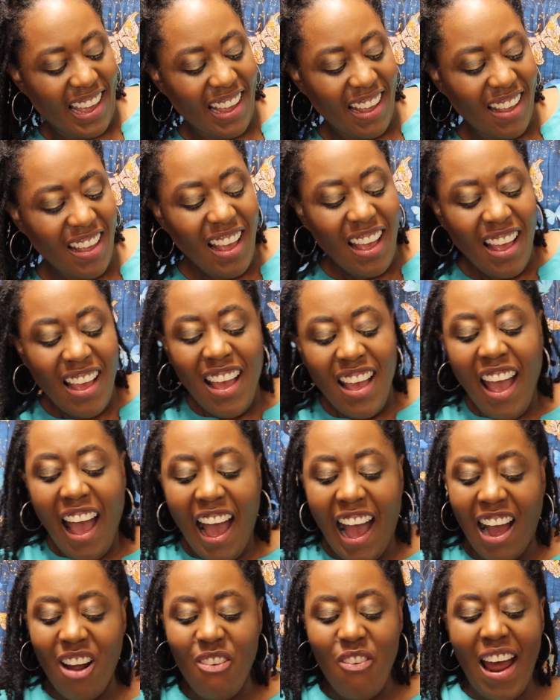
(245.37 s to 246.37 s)

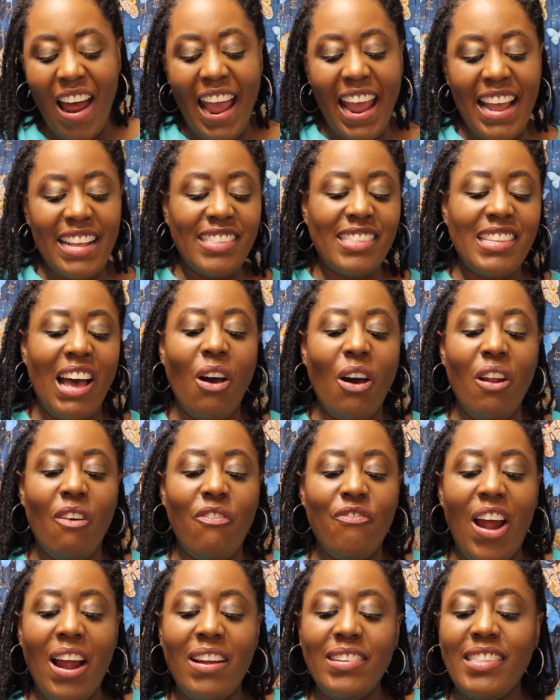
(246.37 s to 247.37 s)
All right, so the
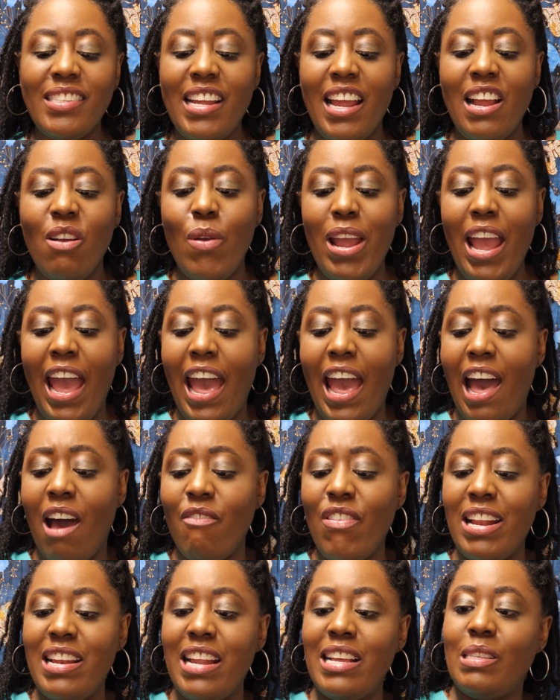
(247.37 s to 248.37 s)
first thing we
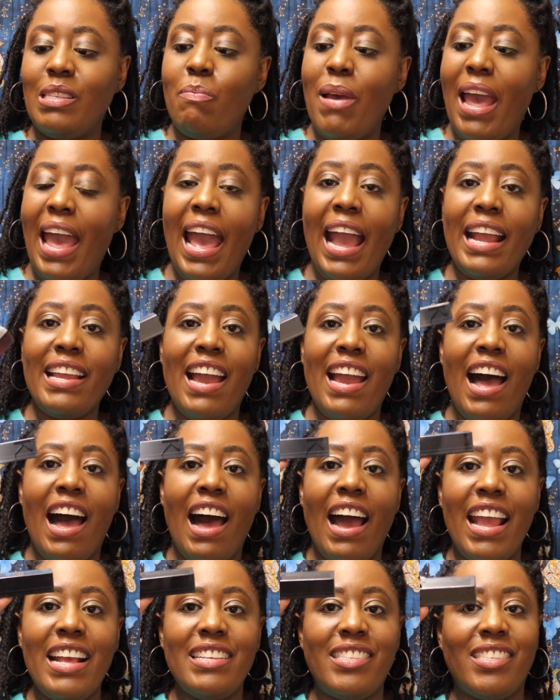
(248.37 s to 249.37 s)
have in this bag,
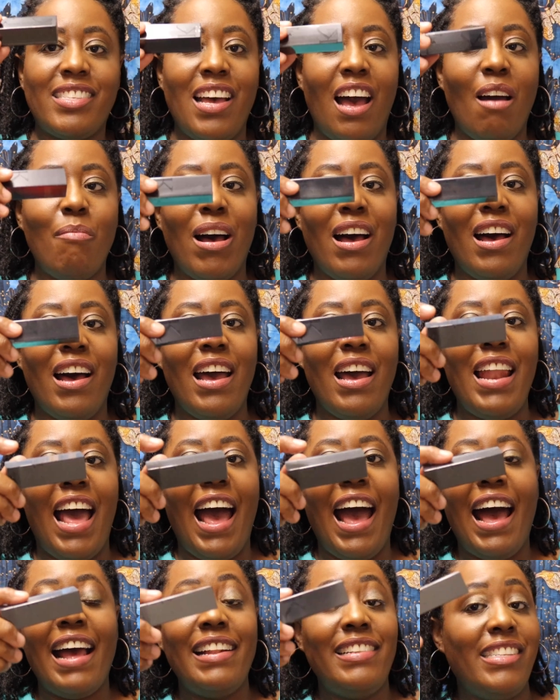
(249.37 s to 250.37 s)
y'all, is some
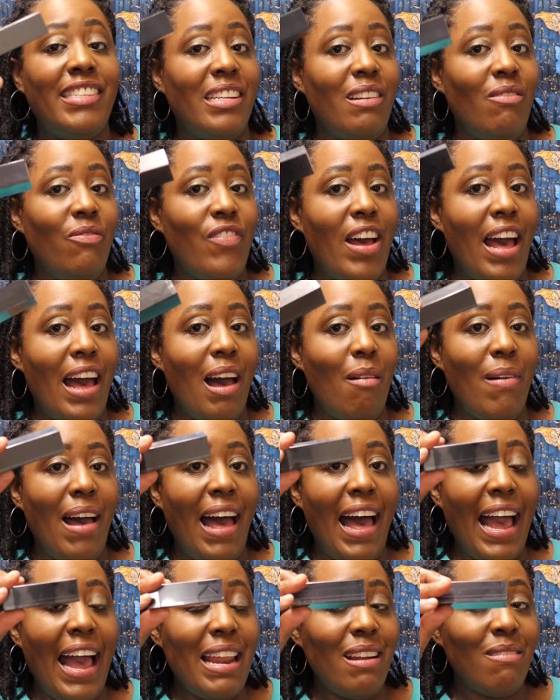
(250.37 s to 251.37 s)
unidentifiable
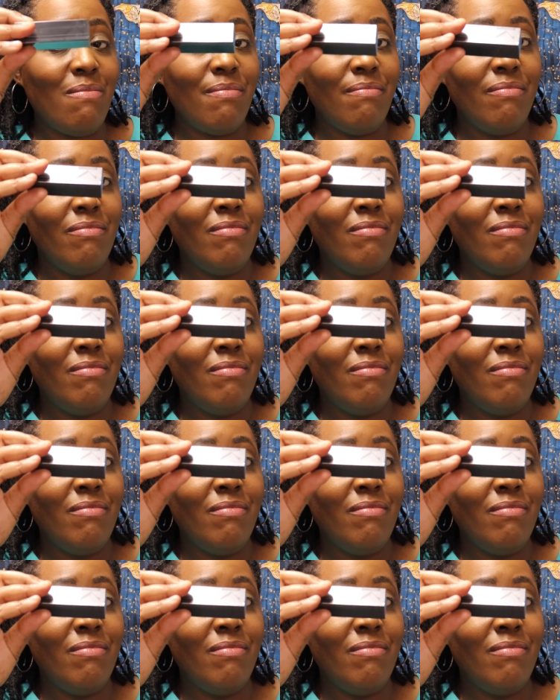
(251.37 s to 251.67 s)
item.